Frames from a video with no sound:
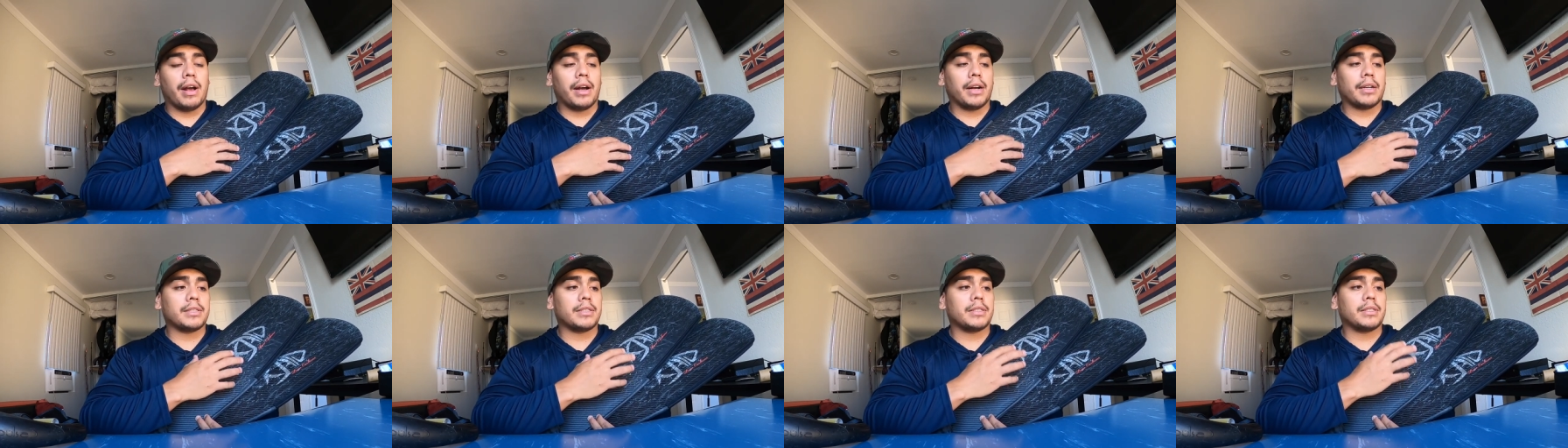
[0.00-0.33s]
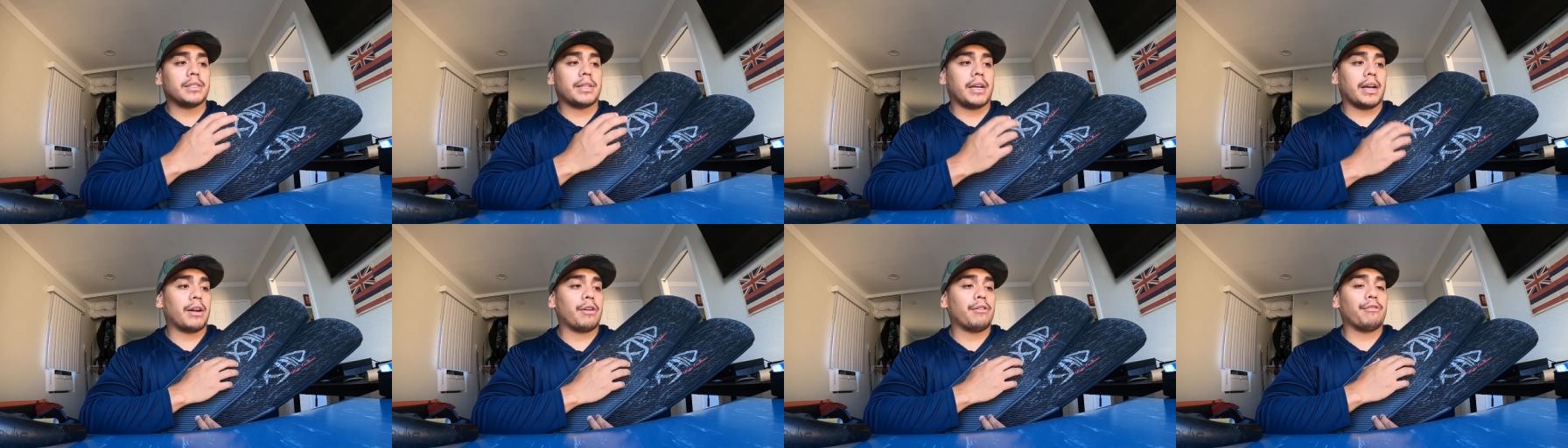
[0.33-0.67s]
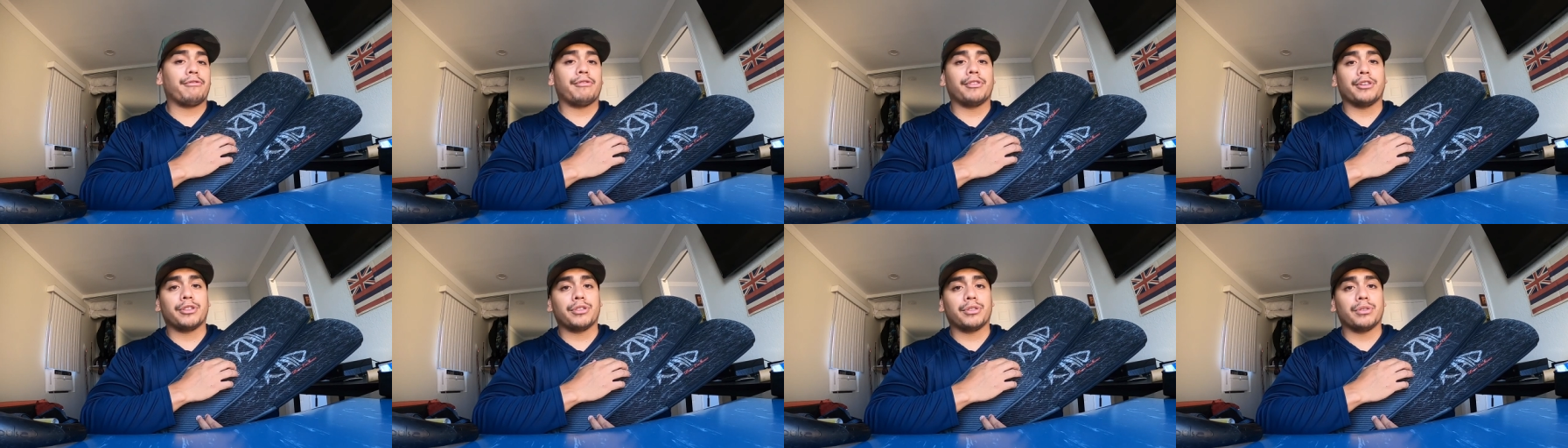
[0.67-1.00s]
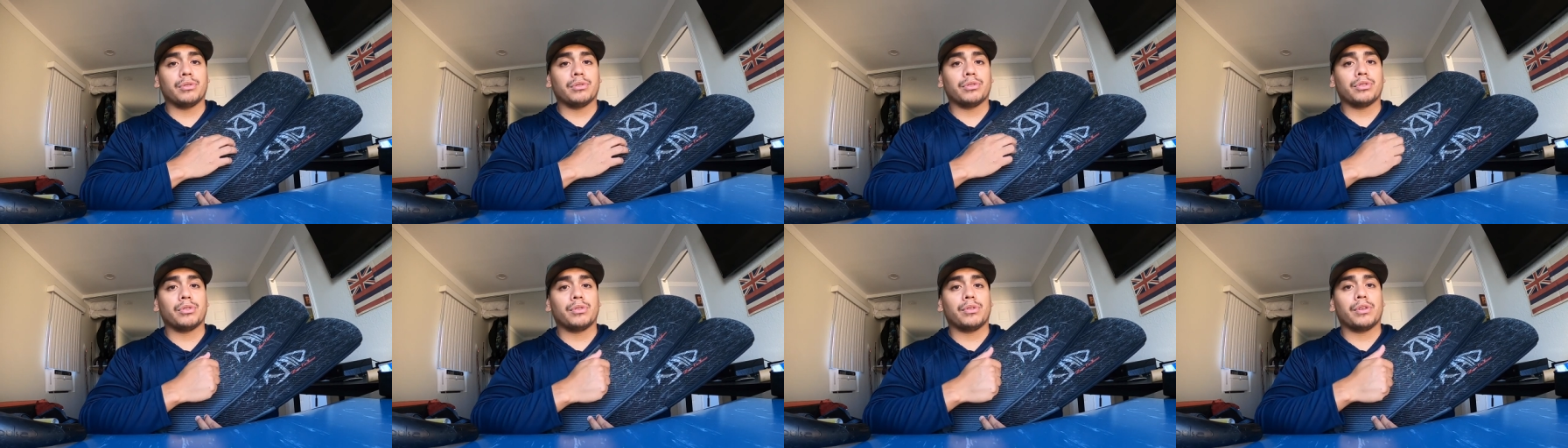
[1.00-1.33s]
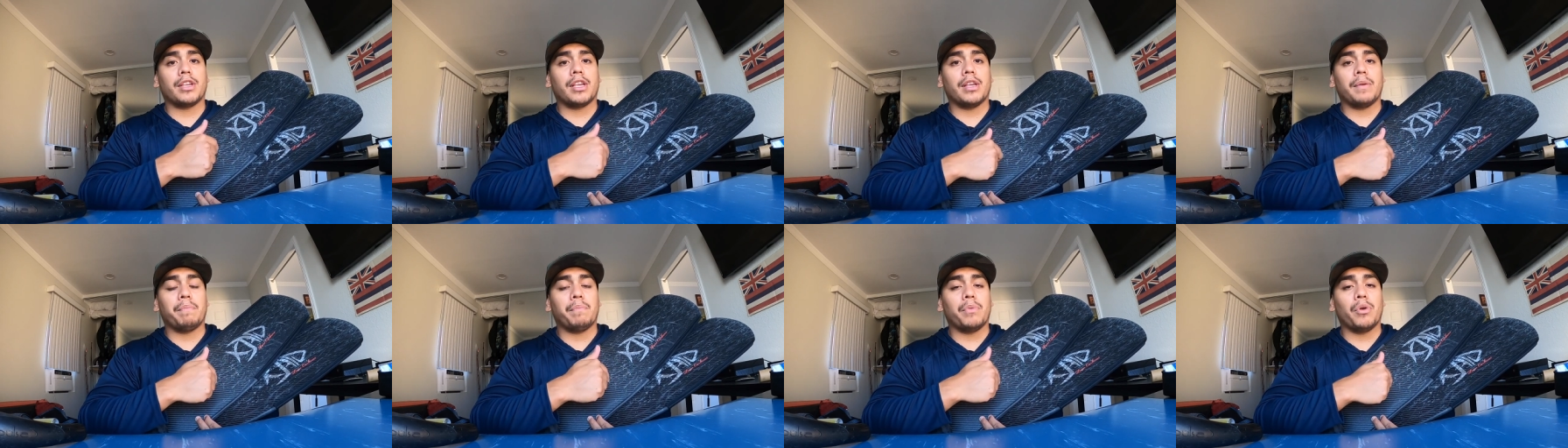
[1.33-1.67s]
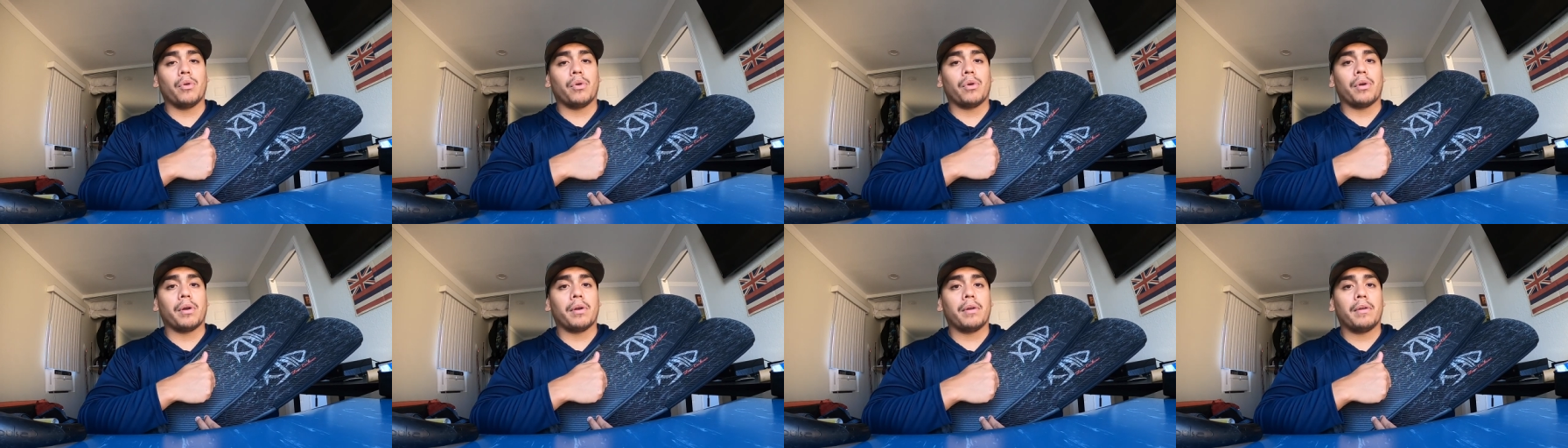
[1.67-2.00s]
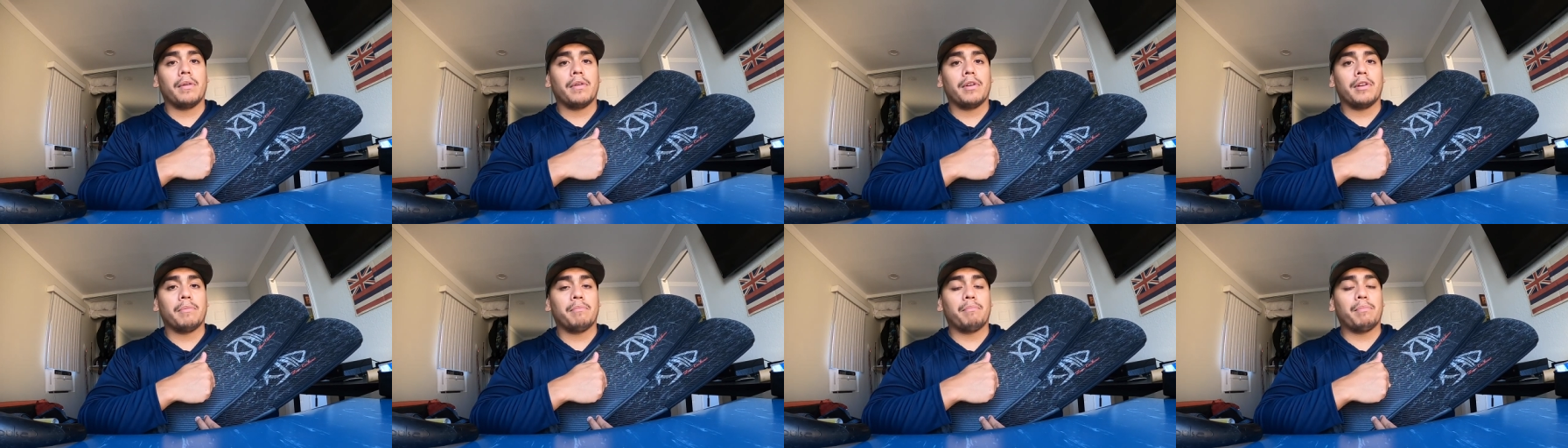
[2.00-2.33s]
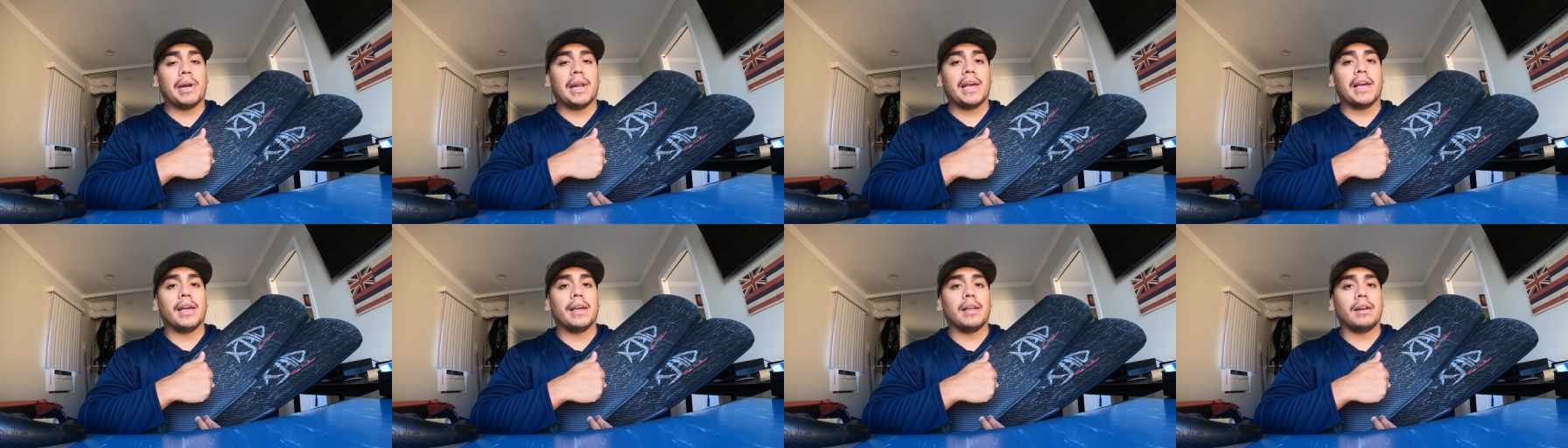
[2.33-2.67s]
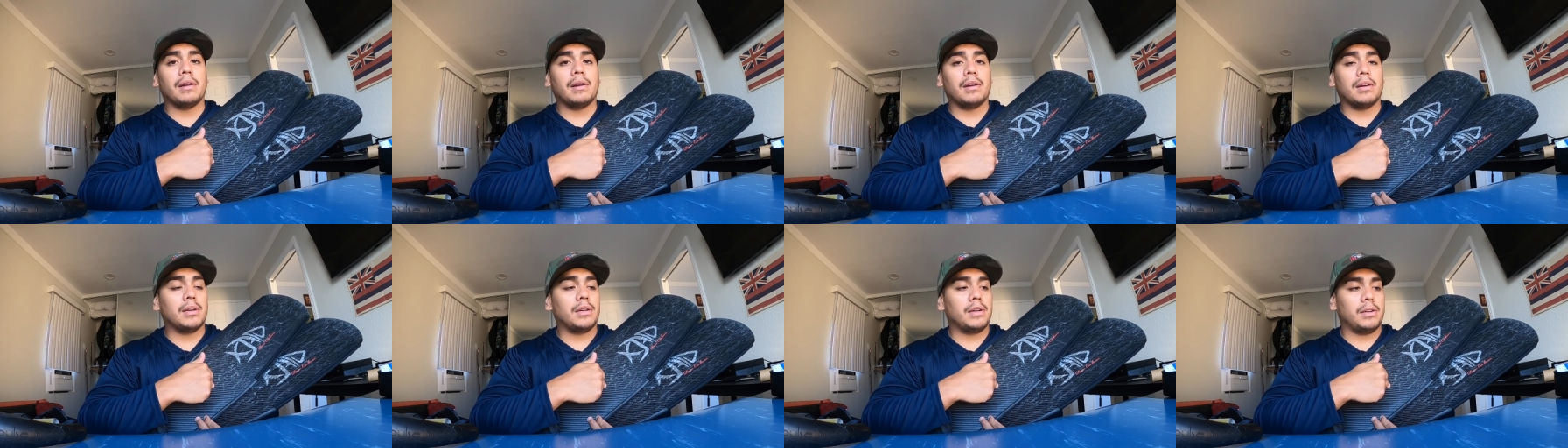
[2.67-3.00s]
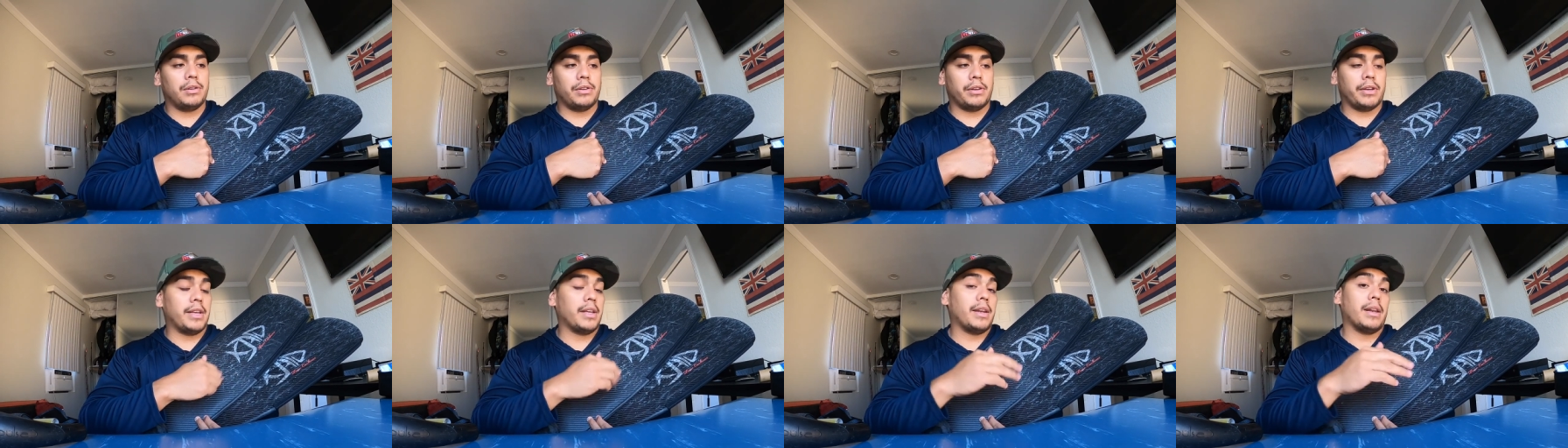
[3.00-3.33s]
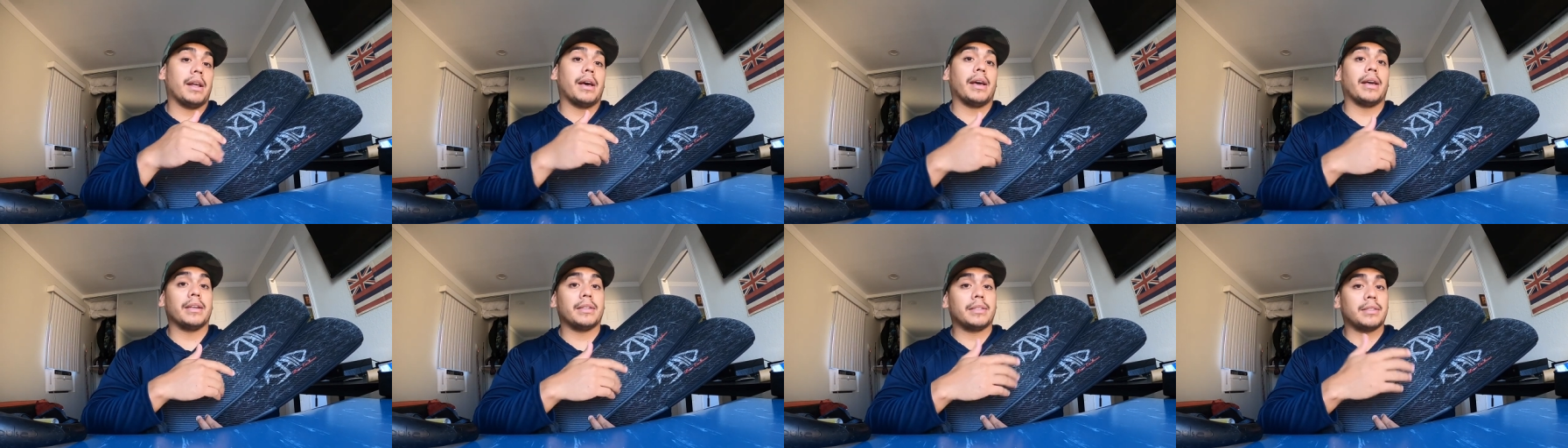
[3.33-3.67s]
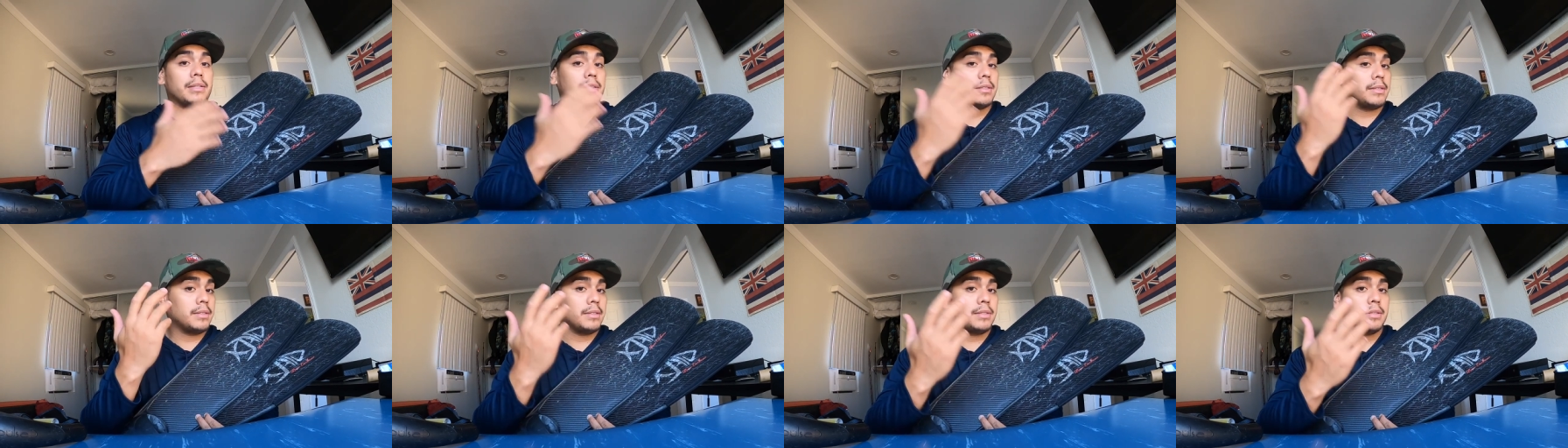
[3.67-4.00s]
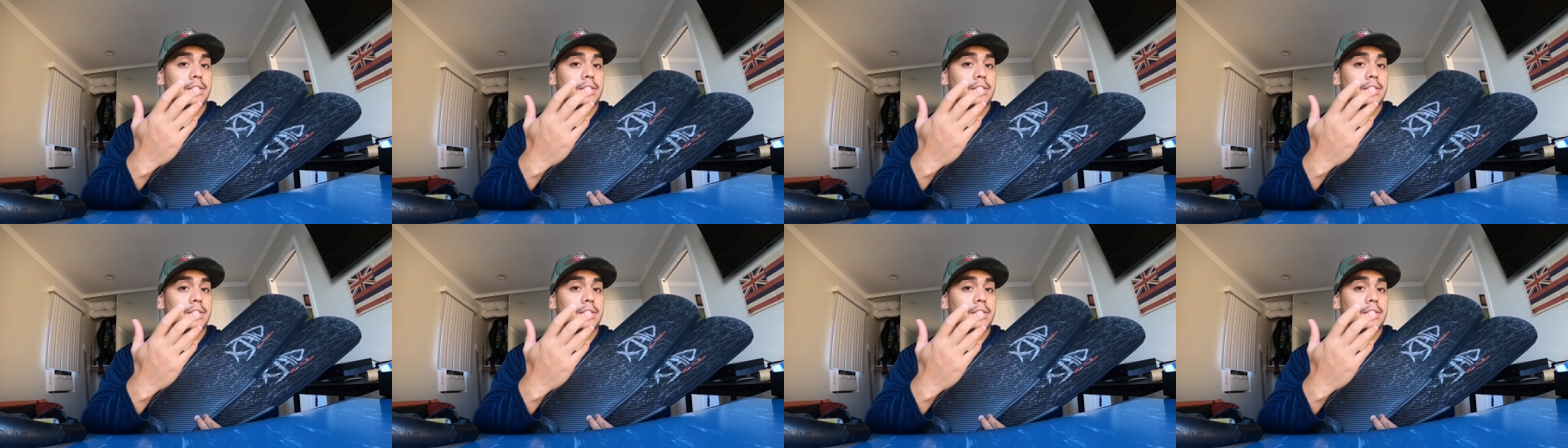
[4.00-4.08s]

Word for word: acts sacrificial to so keep your blade looking nice